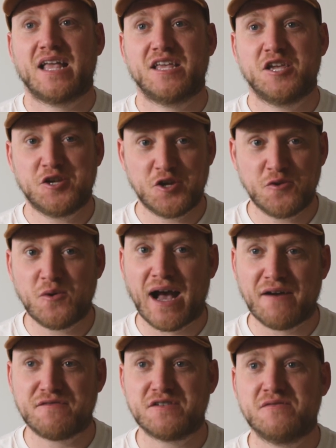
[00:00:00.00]
you do
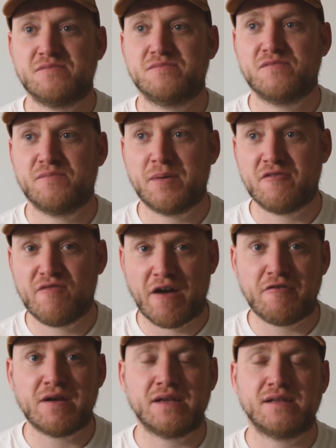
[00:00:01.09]
have to be
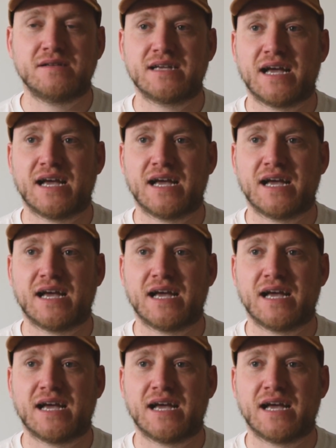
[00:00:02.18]
very